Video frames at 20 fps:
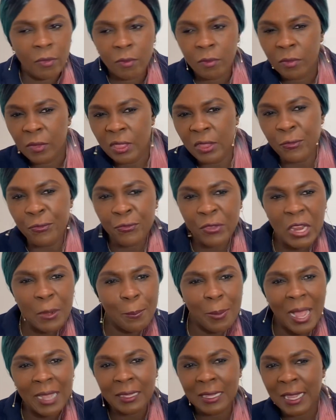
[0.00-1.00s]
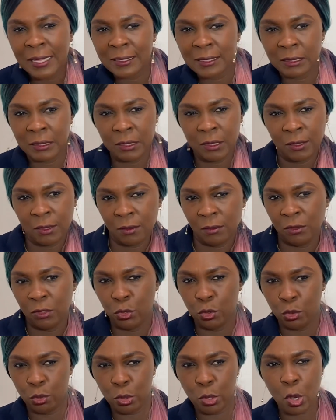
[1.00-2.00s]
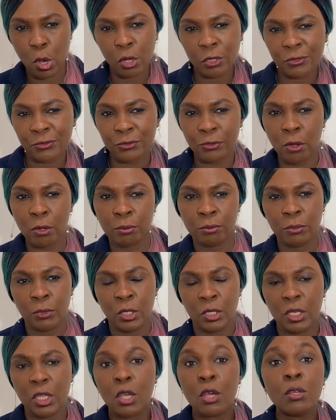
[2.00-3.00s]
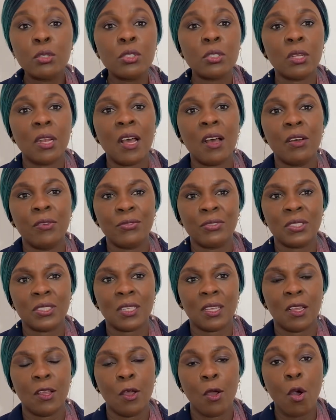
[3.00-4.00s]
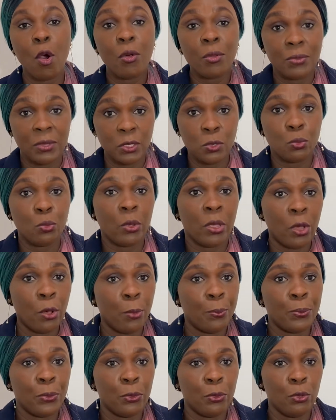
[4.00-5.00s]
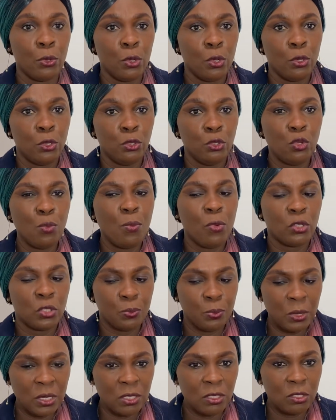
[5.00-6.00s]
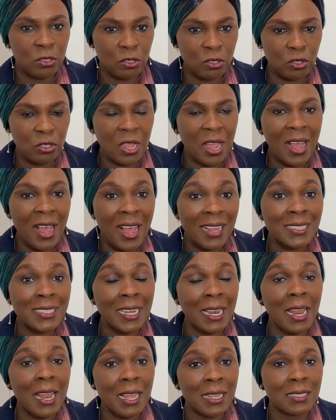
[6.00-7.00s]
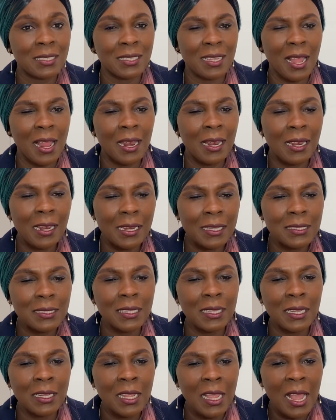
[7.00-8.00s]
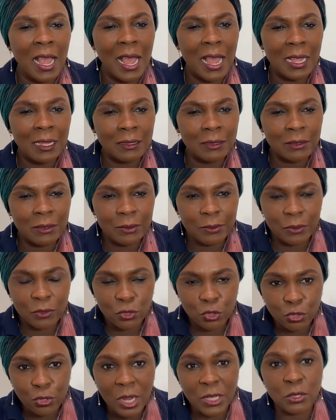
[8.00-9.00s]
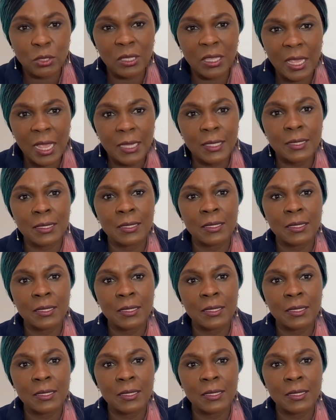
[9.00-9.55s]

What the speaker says: the feedback that you got from the consular officer. All this will help you. You must be at alert and listen and try to get